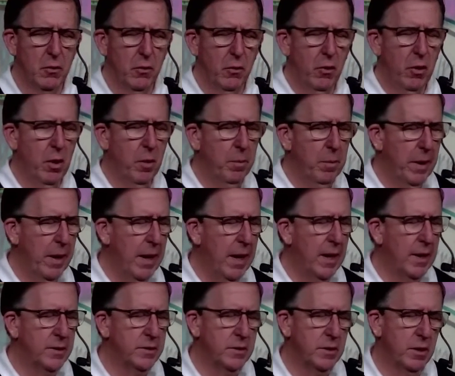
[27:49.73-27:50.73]
For our
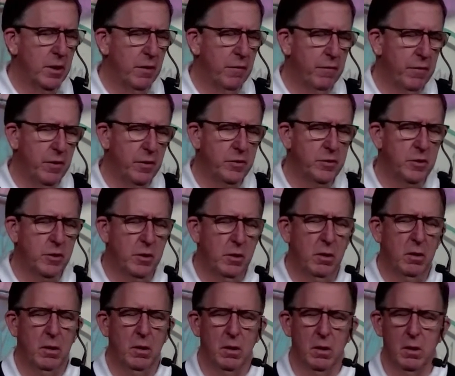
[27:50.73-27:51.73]
past and our
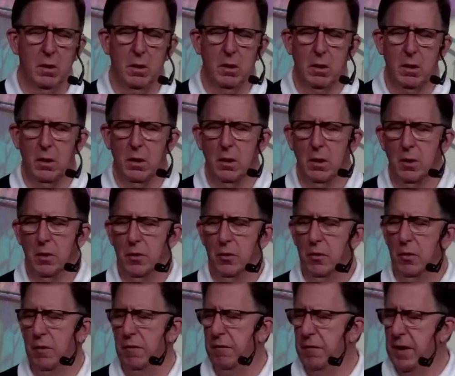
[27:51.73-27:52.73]
future,
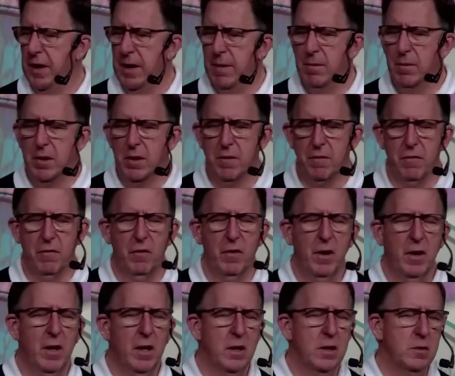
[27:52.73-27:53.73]
for family and
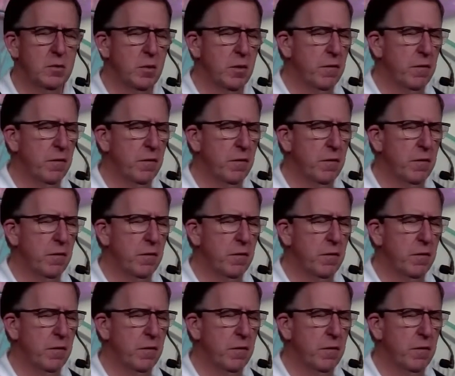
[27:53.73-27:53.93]
friends,